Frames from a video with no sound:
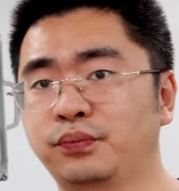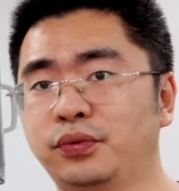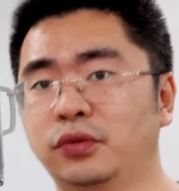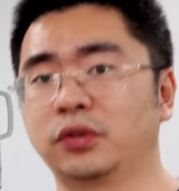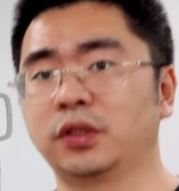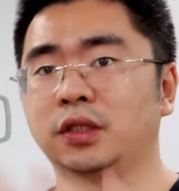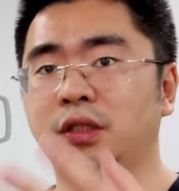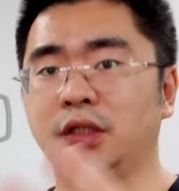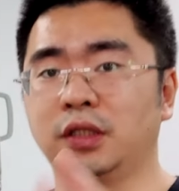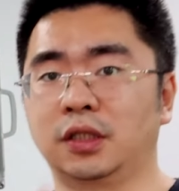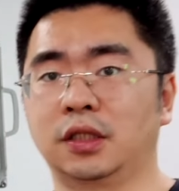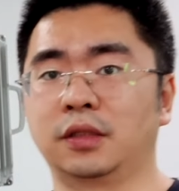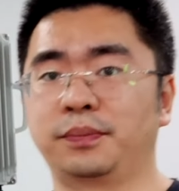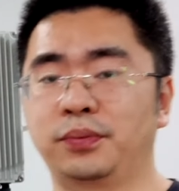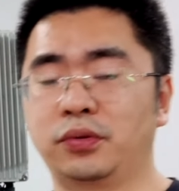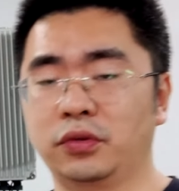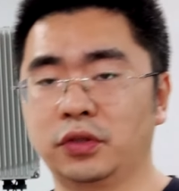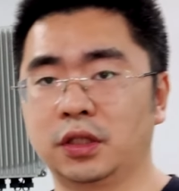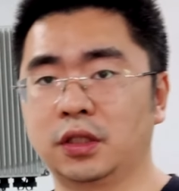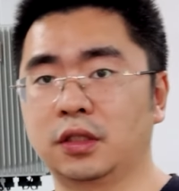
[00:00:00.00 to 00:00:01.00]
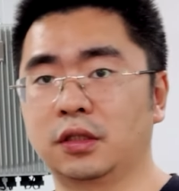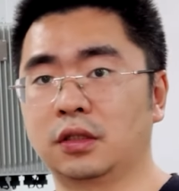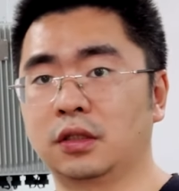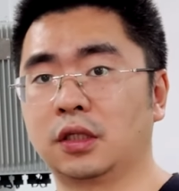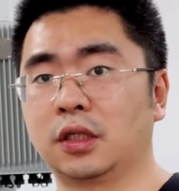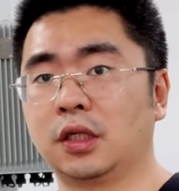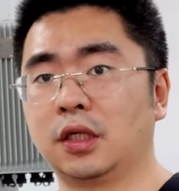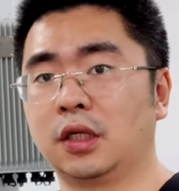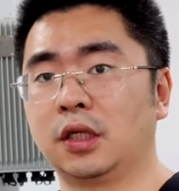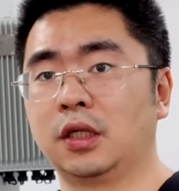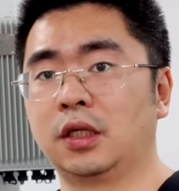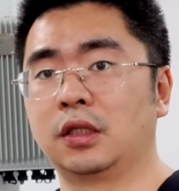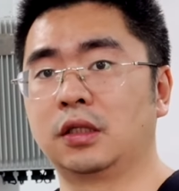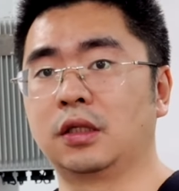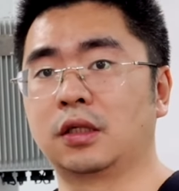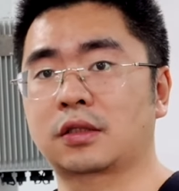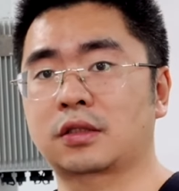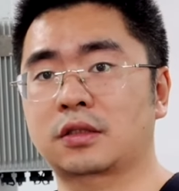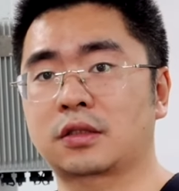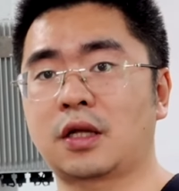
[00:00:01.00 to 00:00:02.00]
put
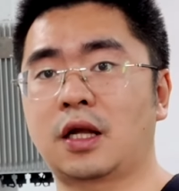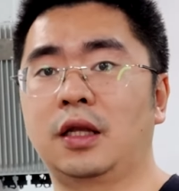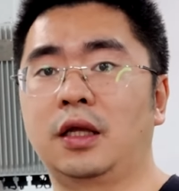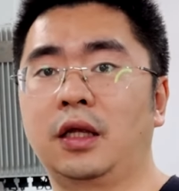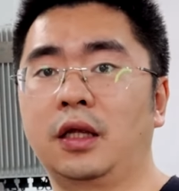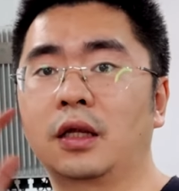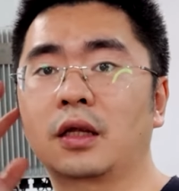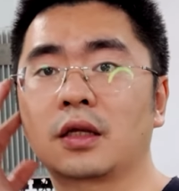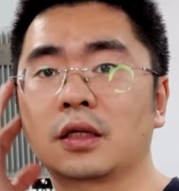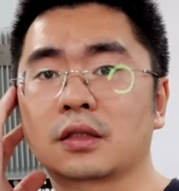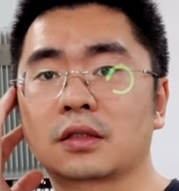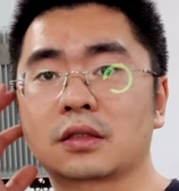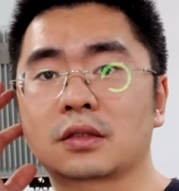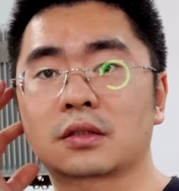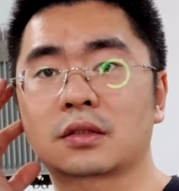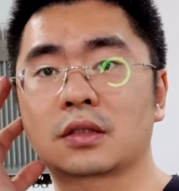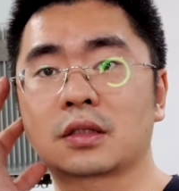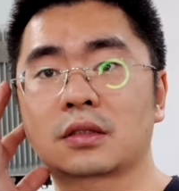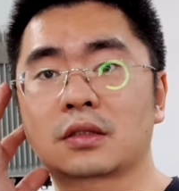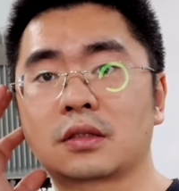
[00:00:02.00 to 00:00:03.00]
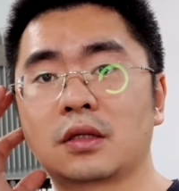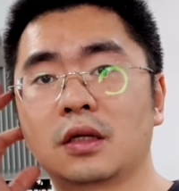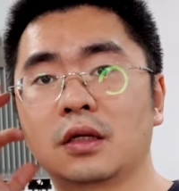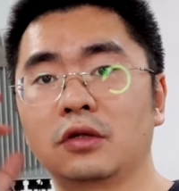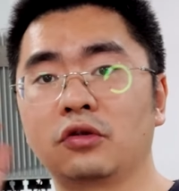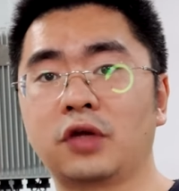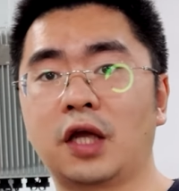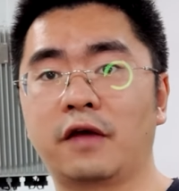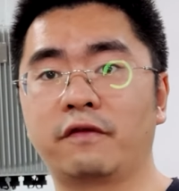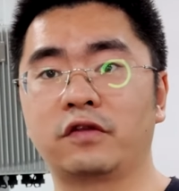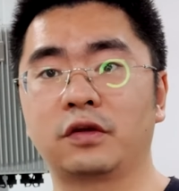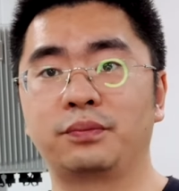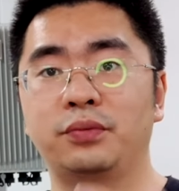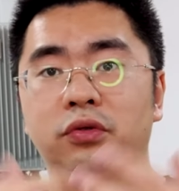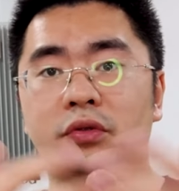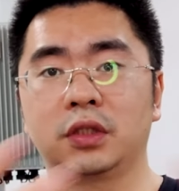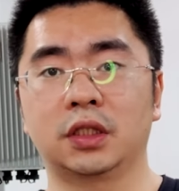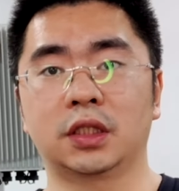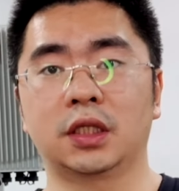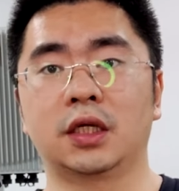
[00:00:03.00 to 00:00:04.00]
the Starlink system. You have to
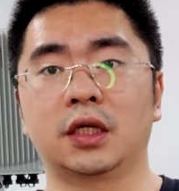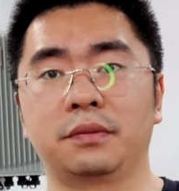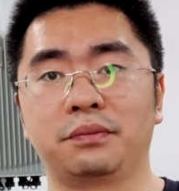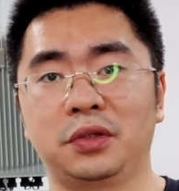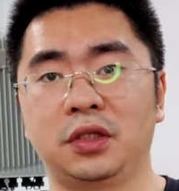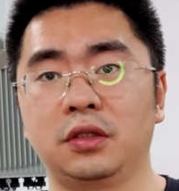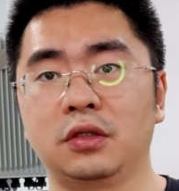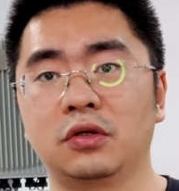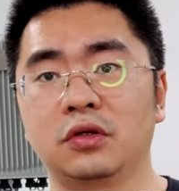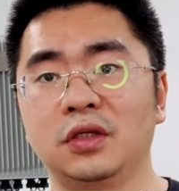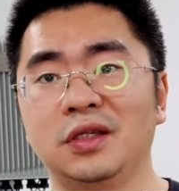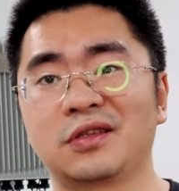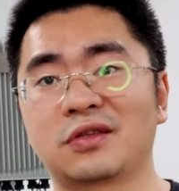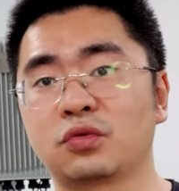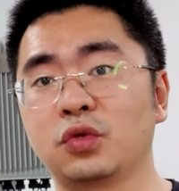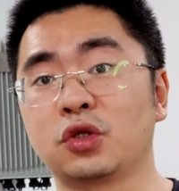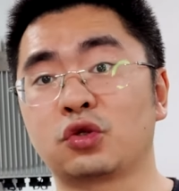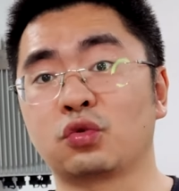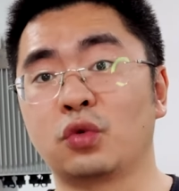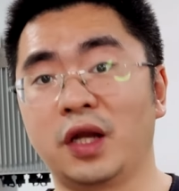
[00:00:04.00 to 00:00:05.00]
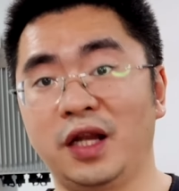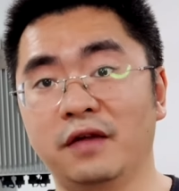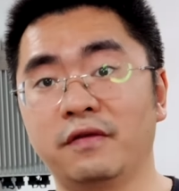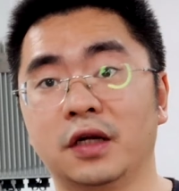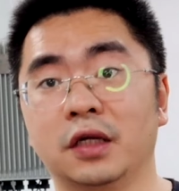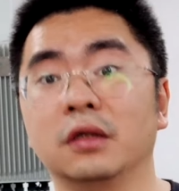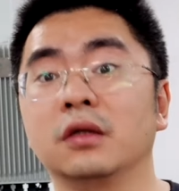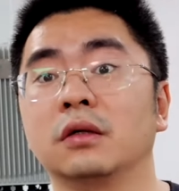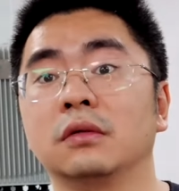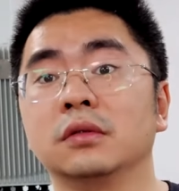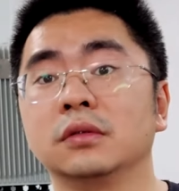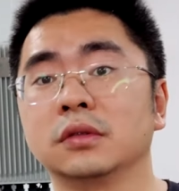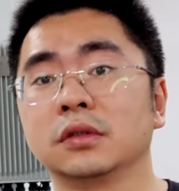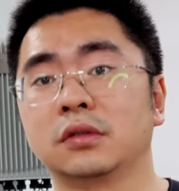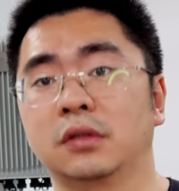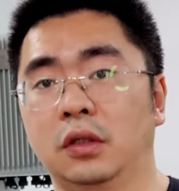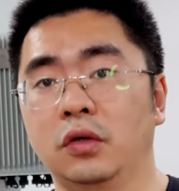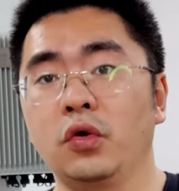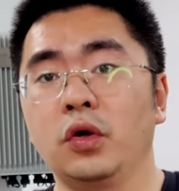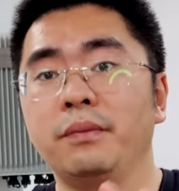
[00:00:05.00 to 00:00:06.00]
put a POE switch, whatever, you know.
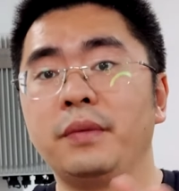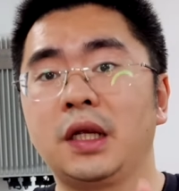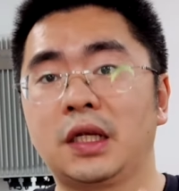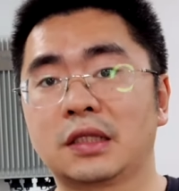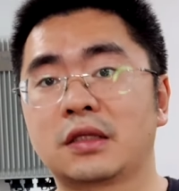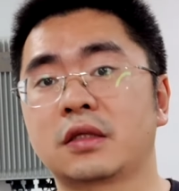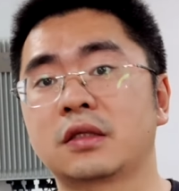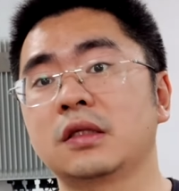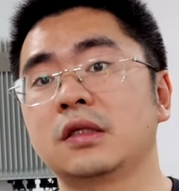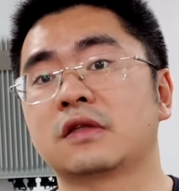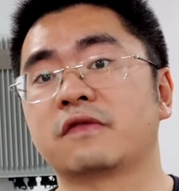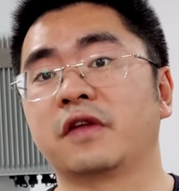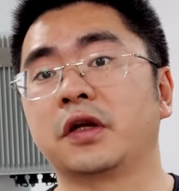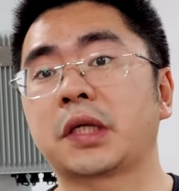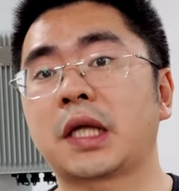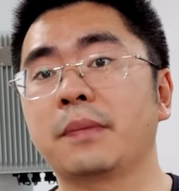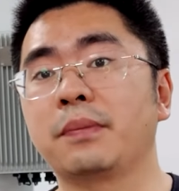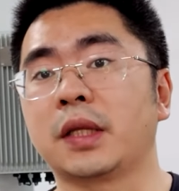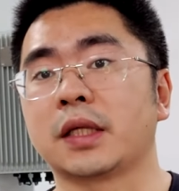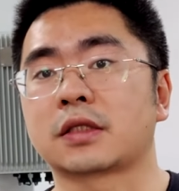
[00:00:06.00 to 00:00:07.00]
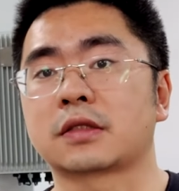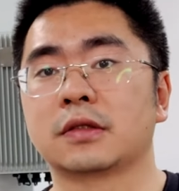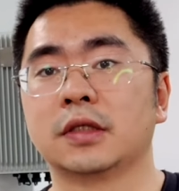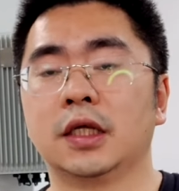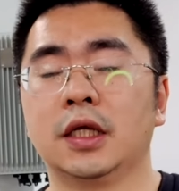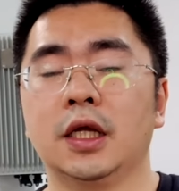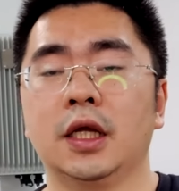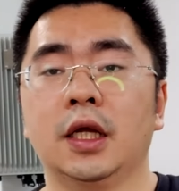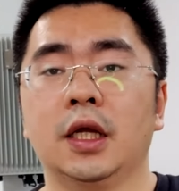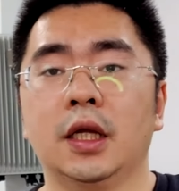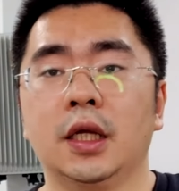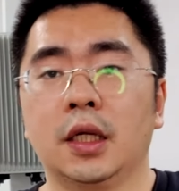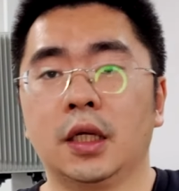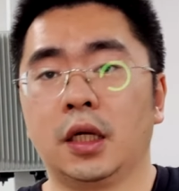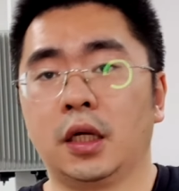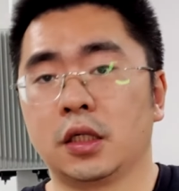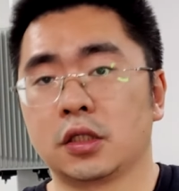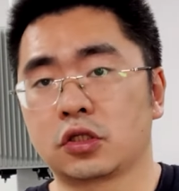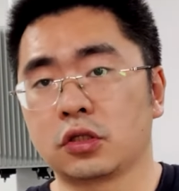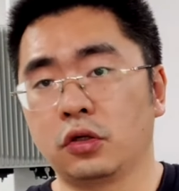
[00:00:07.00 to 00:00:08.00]
It will make the things very complex.
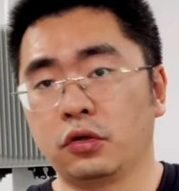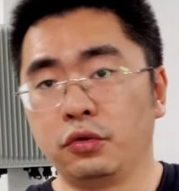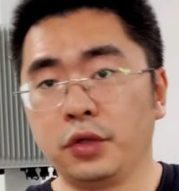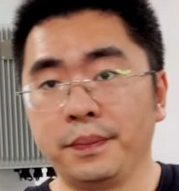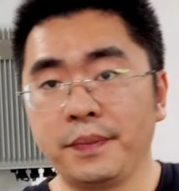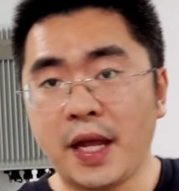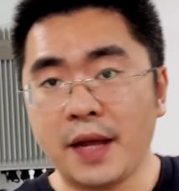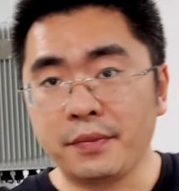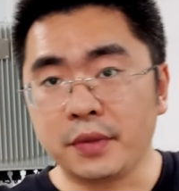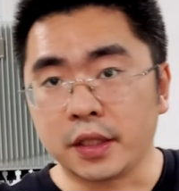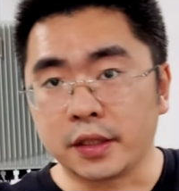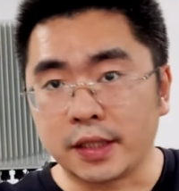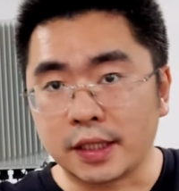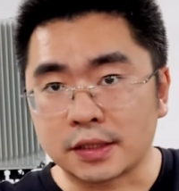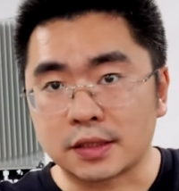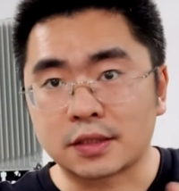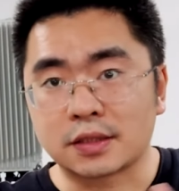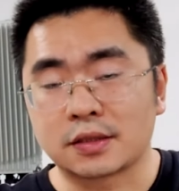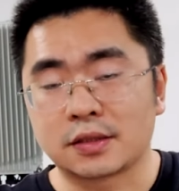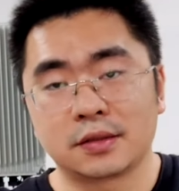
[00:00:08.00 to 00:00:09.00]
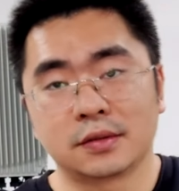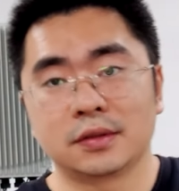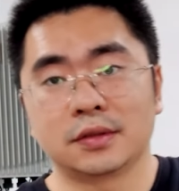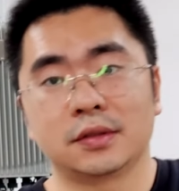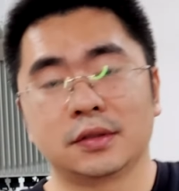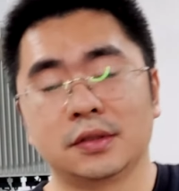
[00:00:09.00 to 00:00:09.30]
So remember that